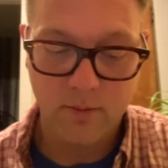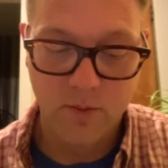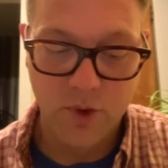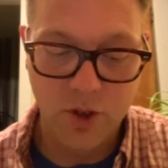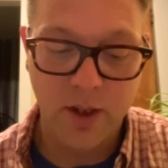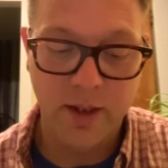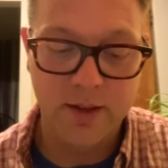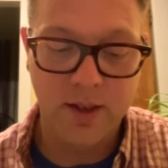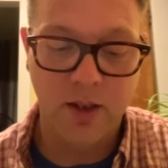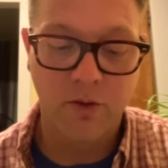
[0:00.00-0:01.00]
During
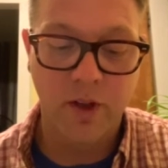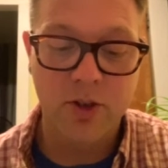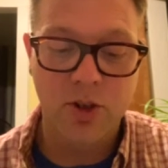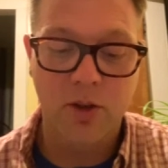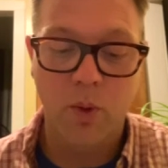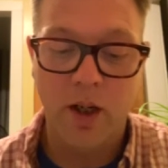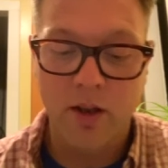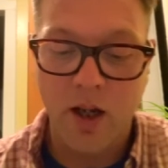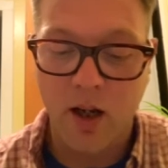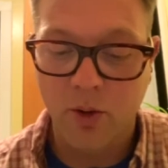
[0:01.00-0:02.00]
this convention, we are
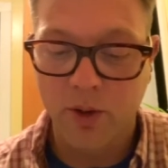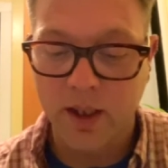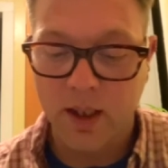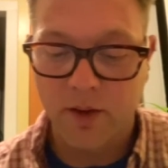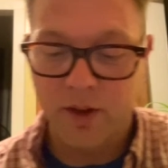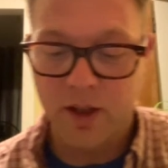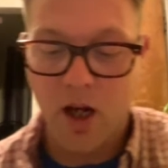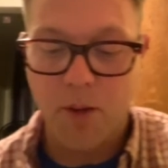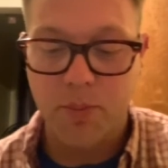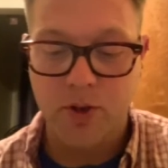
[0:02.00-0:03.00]
not only given the
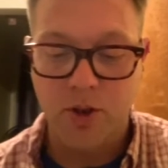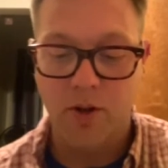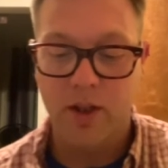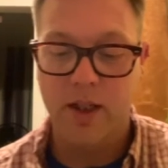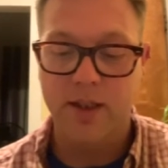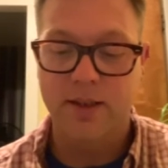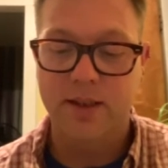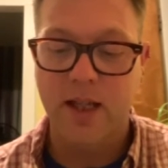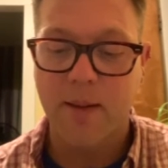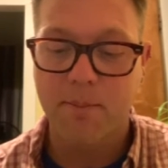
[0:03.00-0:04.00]
opportunity to
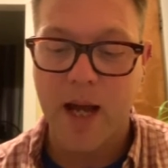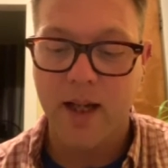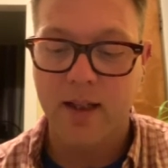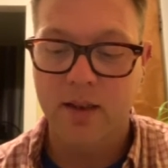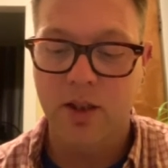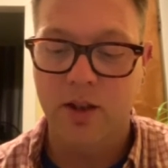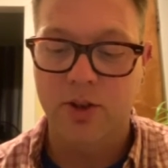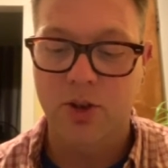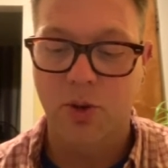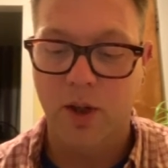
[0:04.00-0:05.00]
step back into the
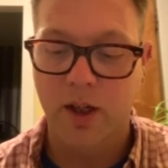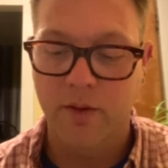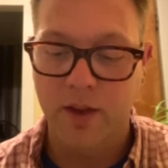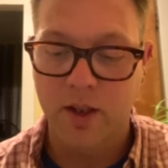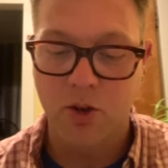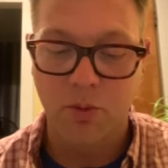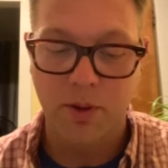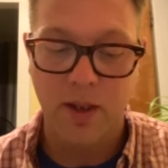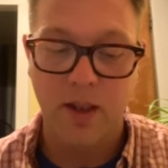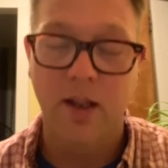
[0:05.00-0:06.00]
story of the UP
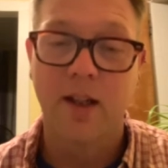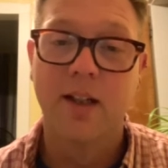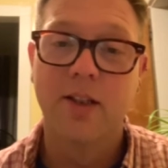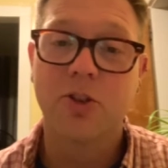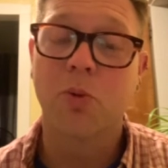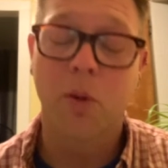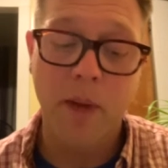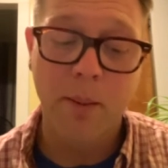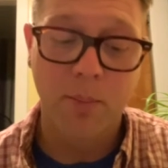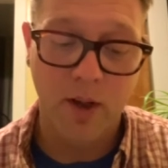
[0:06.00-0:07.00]
to
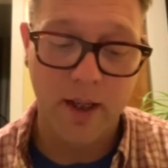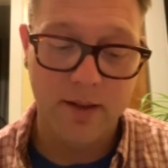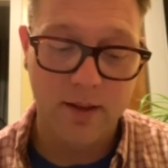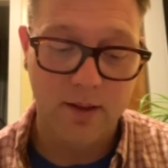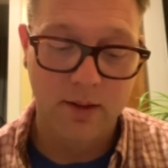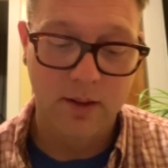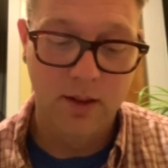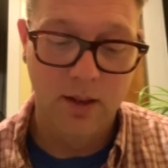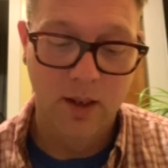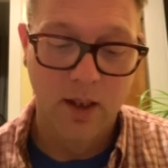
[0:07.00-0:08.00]
remember it,
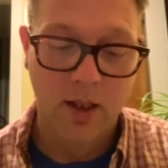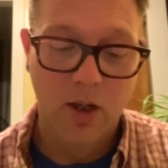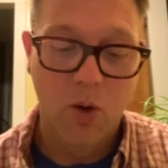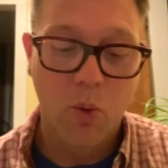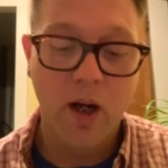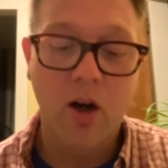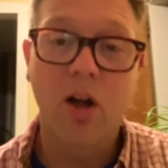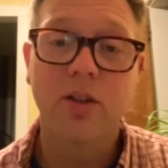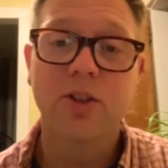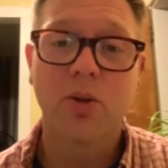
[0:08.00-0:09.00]
we are
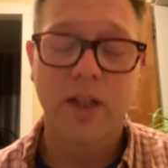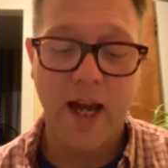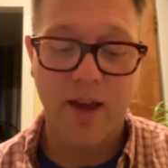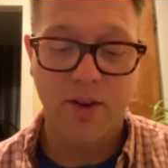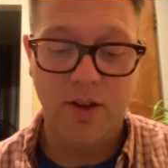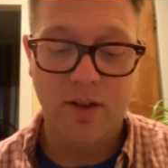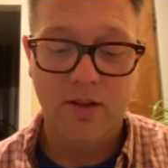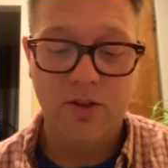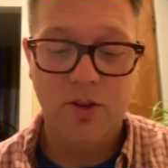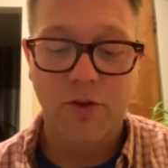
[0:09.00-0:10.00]
also gathered
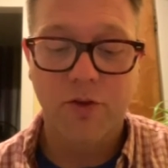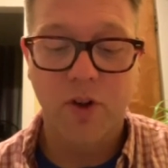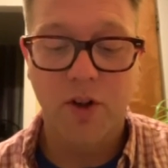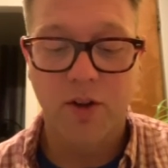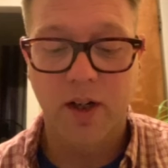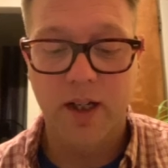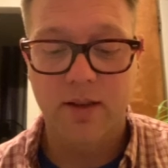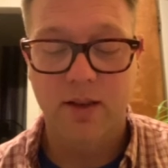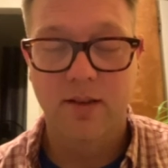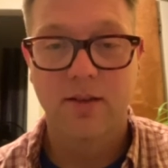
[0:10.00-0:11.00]
to further
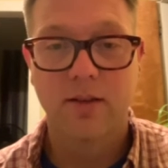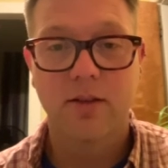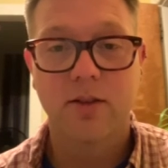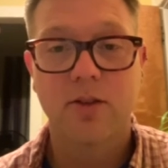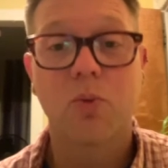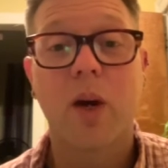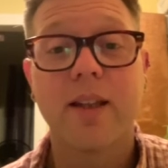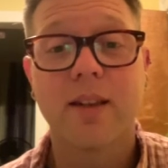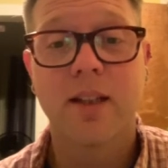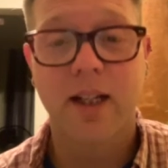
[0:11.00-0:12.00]
it, to
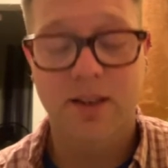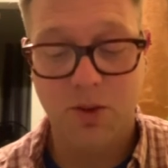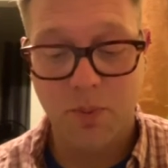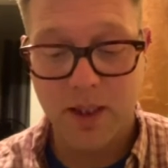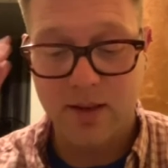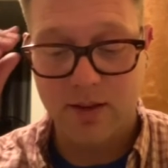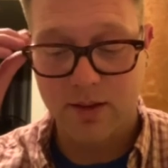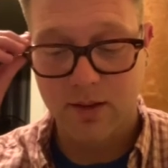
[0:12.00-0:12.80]
write the next piece.